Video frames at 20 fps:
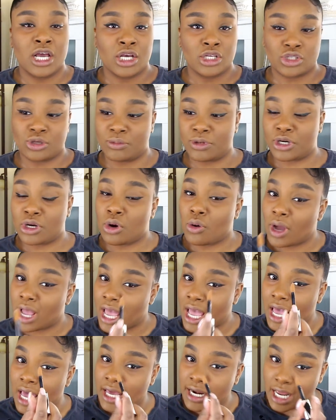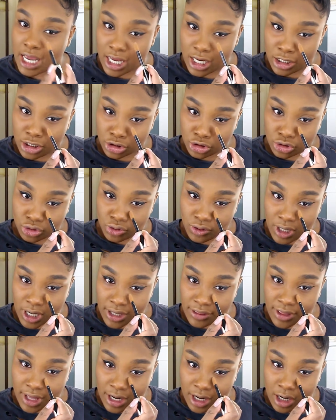So I'm gonna go ahead and try
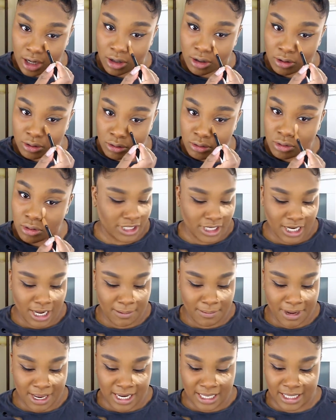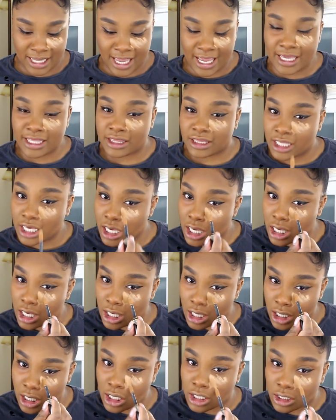that out. I think I might like
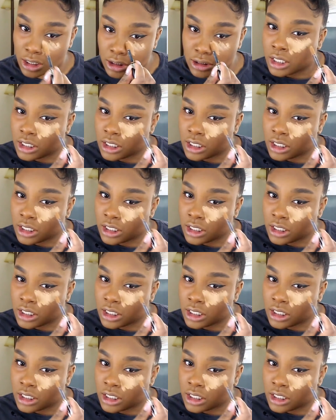this.